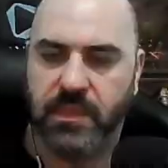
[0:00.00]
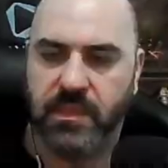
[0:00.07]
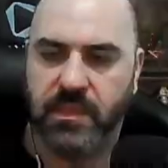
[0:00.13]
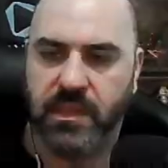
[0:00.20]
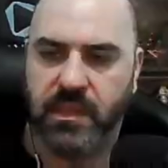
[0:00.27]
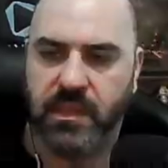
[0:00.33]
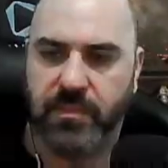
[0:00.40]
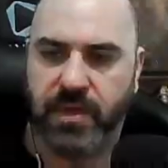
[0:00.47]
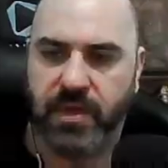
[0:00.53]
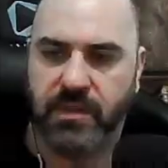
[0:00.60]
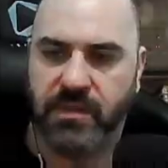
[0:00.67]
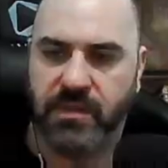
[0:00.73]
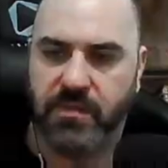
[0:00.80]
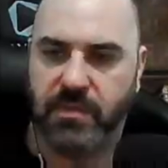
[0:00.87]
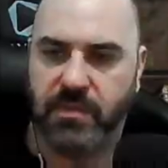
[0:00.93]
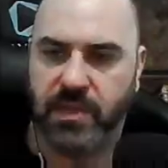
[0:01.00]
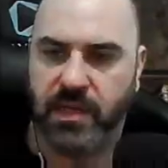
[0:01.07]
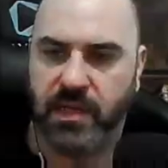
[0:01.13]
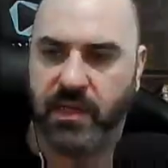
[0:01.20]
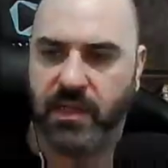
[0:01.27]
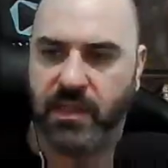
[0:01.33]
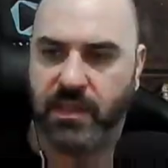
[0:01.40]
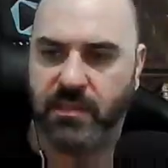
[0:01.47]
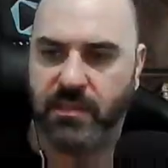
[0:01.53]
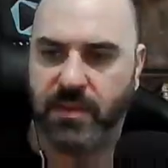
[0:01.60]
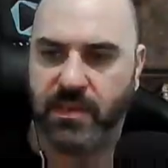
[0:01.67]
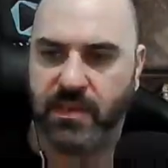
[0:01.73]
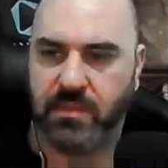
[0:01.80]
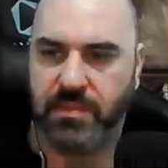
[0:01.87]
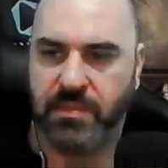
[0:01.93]
like the bosses were not in the
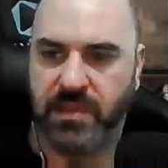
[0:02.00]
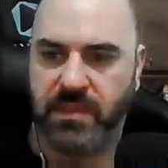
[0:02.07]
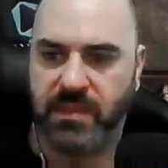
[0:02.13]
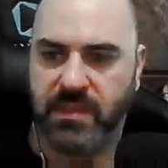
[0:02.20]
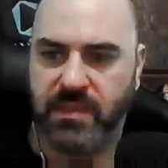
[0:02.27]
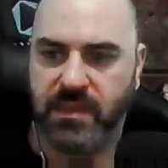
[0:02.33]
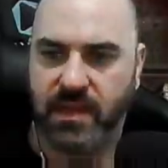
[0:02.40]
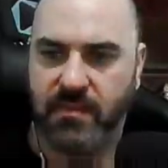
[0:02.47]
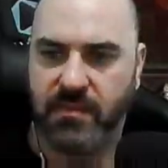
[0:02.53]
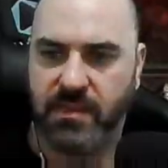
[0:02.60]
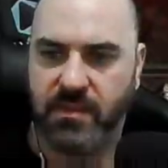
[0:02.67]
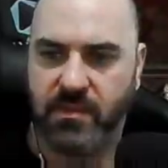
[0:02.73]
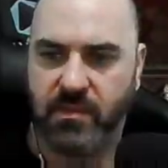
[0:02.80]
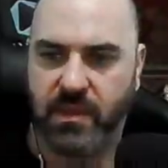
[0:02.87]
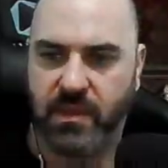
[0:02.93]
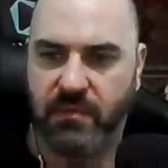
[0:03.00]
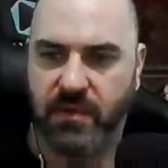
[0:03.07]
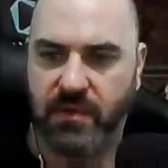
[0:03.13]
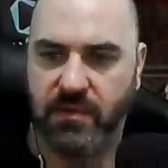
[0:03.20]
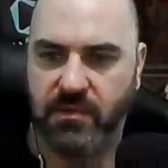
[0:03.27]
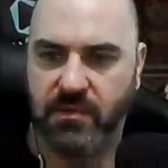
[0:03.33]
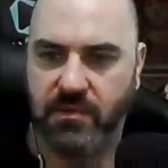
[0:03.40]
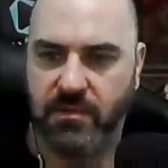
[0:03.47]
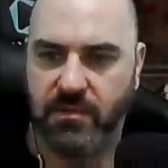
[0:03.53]
expected place this time, so we'll get around to them.